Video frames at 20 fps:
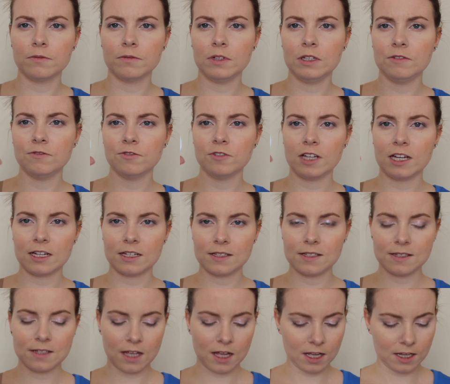
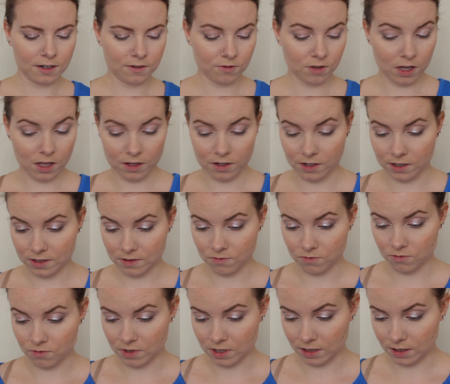reflex kind of color. It's
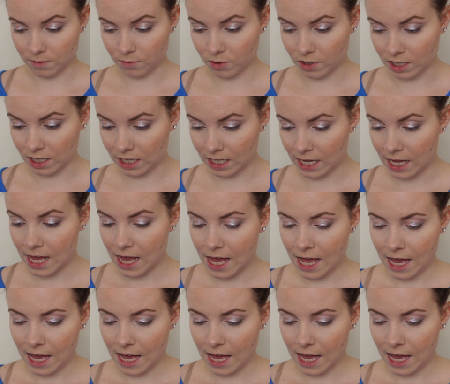really pretty.